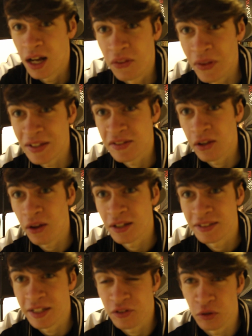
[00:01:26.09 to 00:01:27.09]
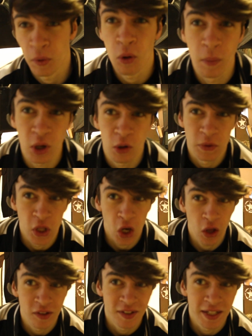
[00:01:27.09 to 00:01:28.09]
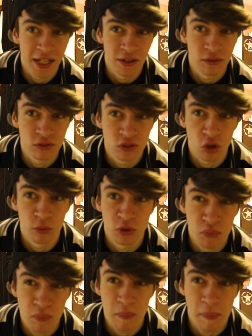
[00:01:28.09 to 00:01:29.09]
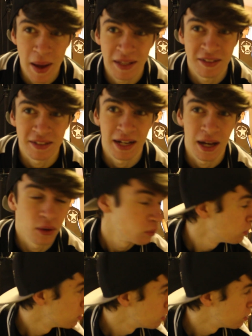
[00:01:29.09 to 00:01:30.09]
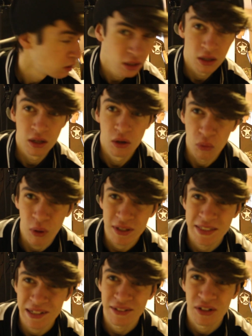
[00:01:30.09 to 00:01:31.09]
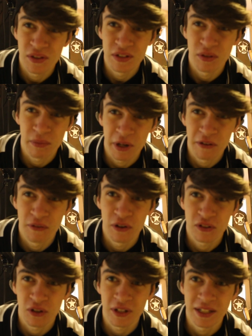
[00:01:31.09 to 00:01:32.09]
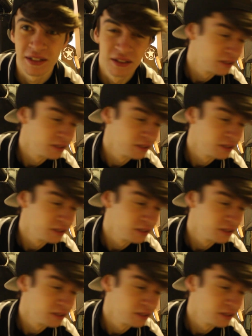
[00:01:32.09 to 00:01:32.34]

And that's the light setup. Oh my god, the lighting in here is so much better now. Why didn't I turn these on when I first got in?